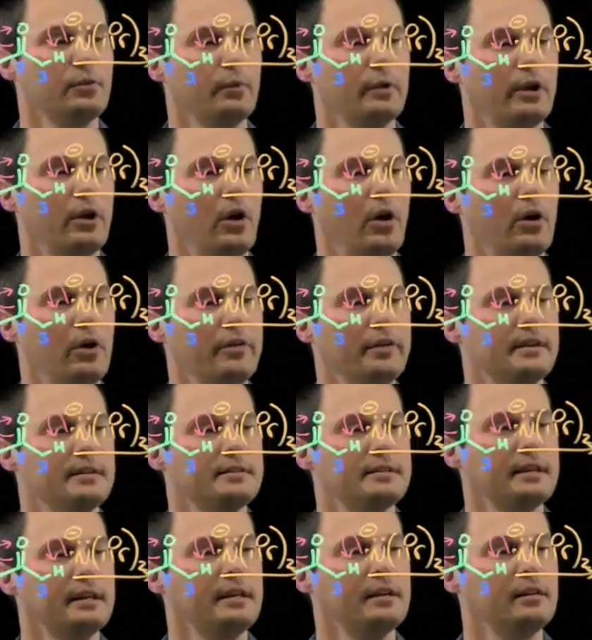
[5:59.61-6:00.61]
we call
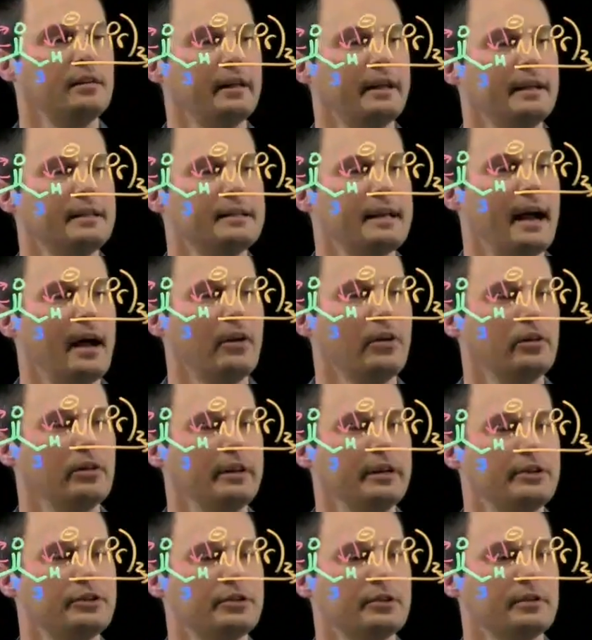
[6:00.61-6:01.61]
this enolate
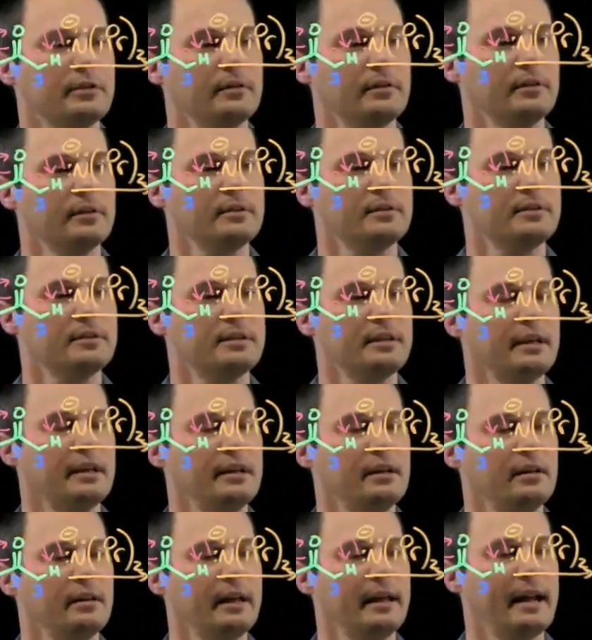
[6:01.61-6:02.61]
alkylation. This is the
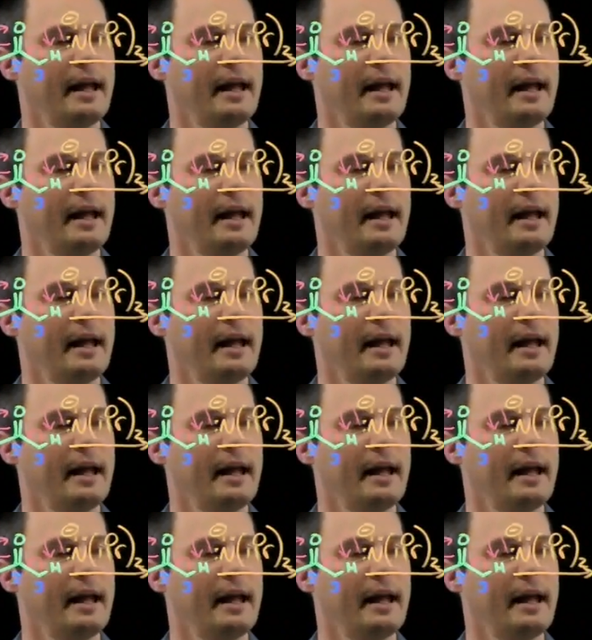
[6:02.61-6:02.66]
enolate